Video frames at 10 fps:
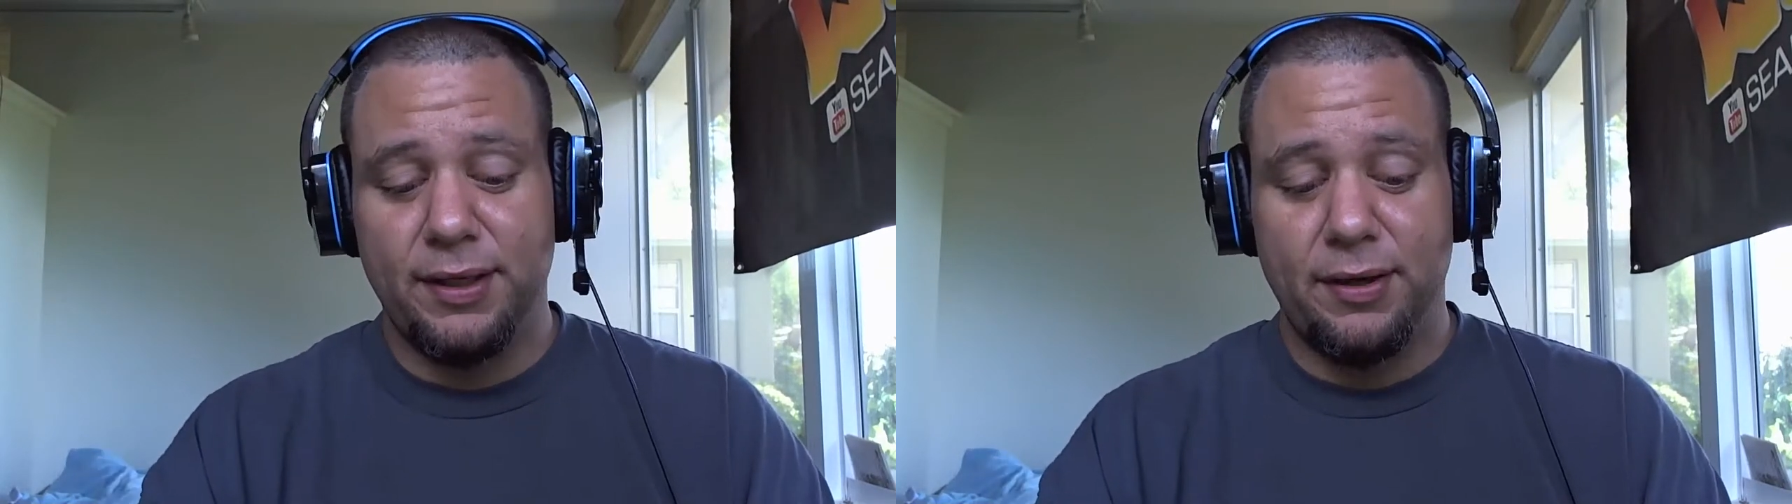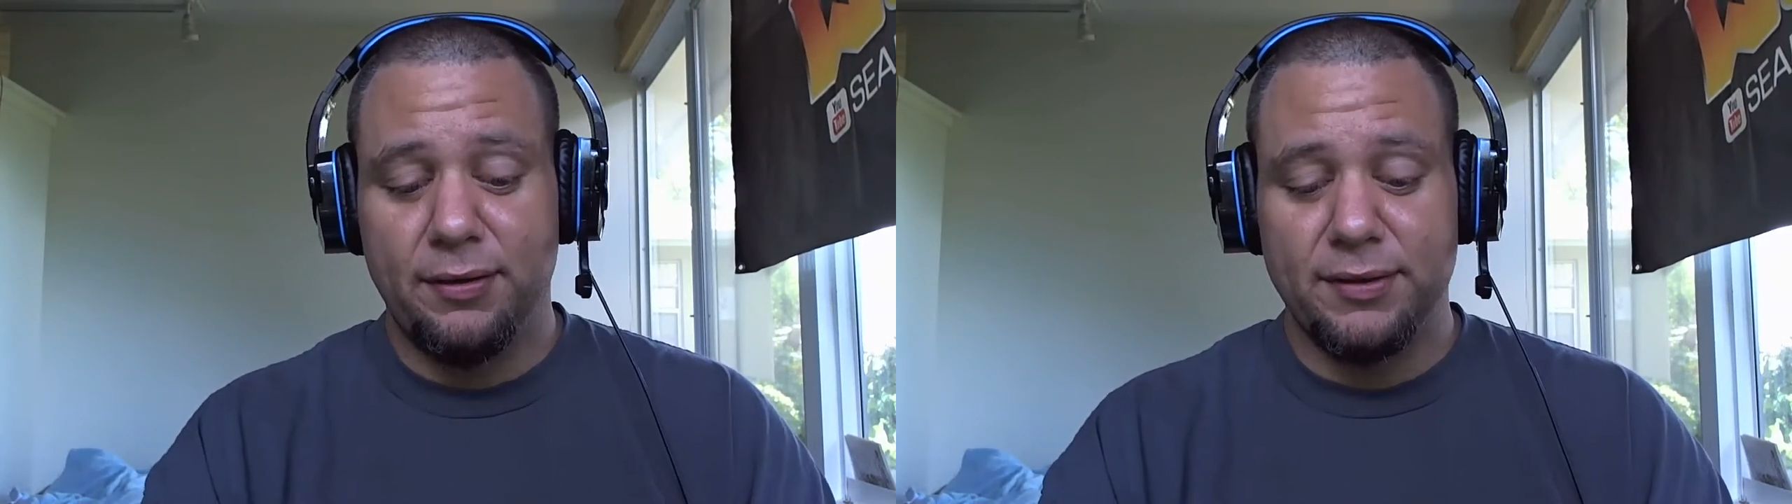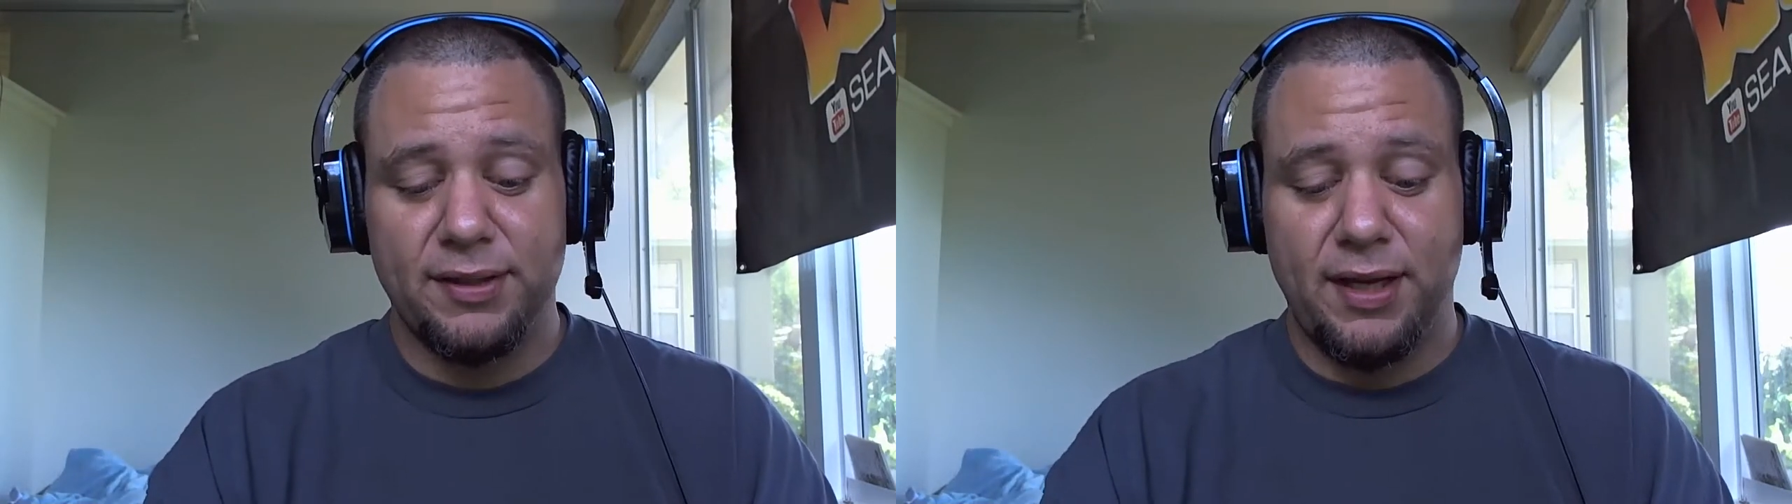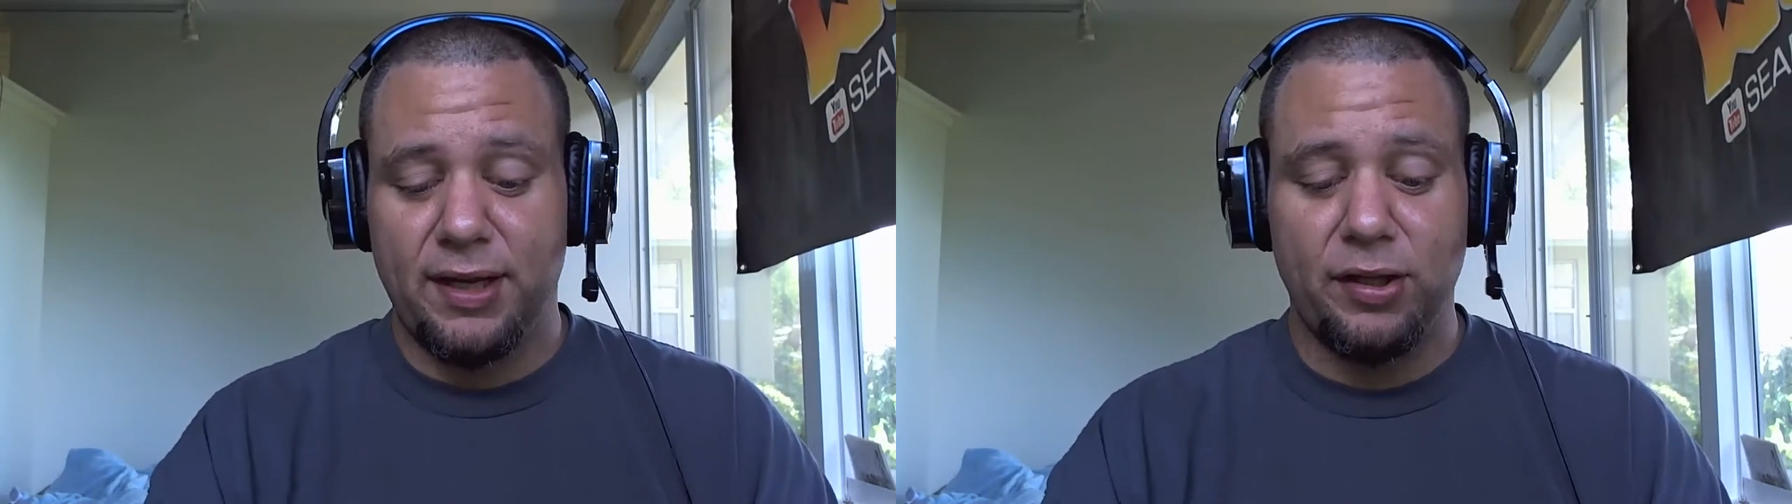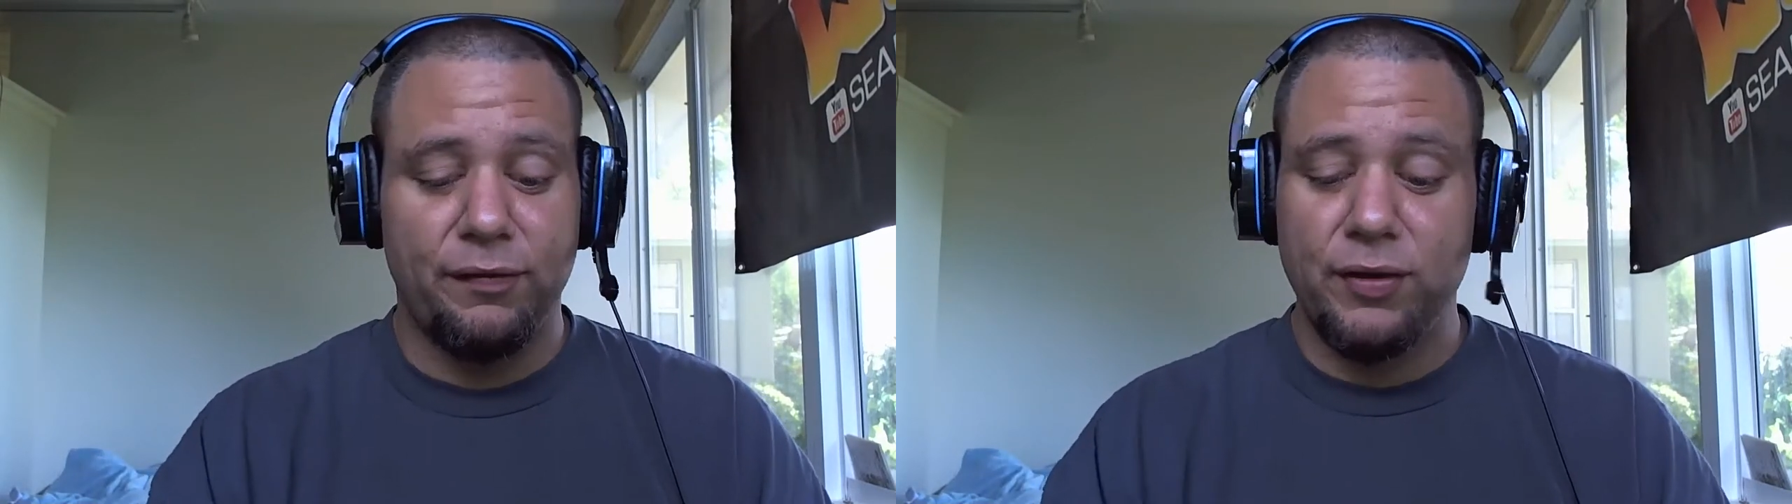you know, was
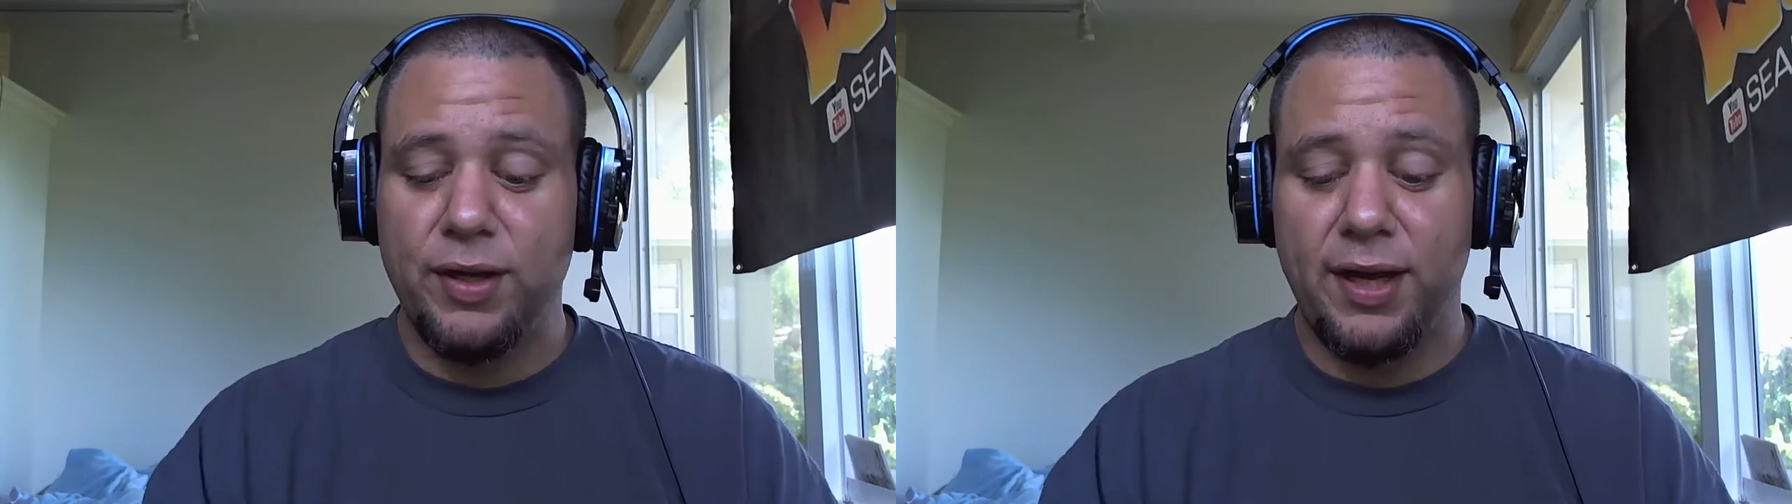like, if you